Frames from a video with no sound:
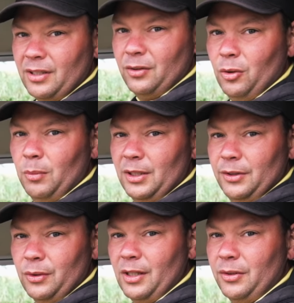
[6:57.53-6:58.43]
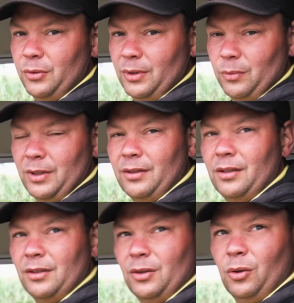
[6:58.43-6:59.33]
And normally you can do it with
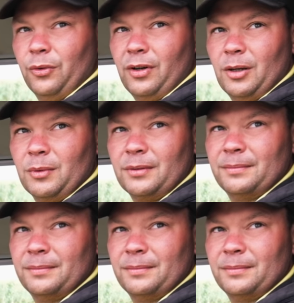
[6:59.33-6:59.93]
the old timer.